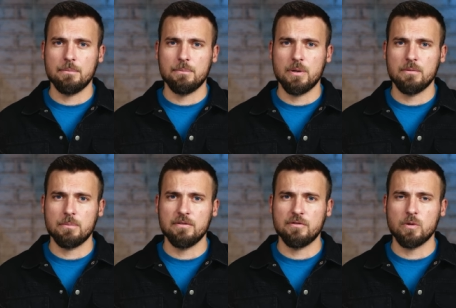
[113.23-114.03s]
put
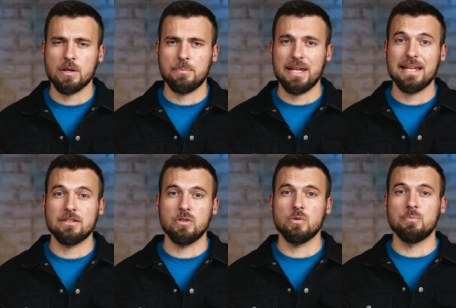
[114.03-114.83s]
put forward a plan
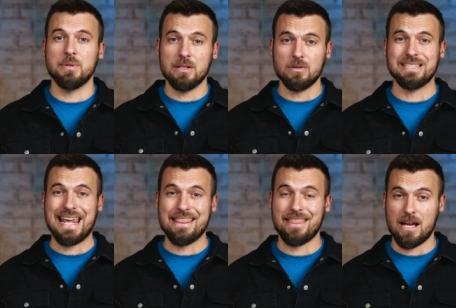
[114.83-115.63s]
to build
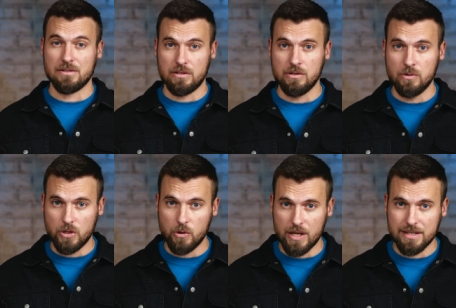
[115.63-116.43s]
10,000 new
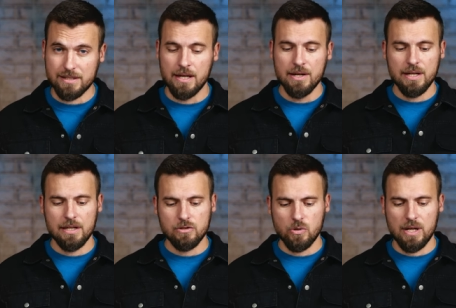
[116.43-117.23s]
units
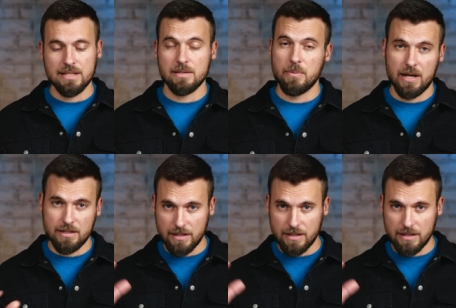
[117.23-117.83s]
in Judea and Samaria.